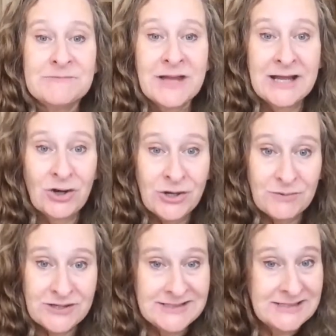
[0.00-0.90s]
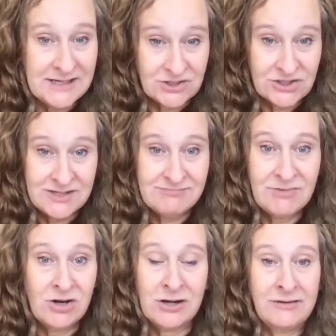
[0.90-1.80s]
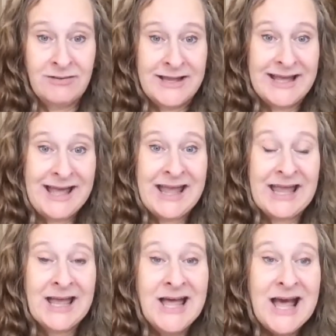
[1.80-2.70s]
I heard a presentation on, like, hey,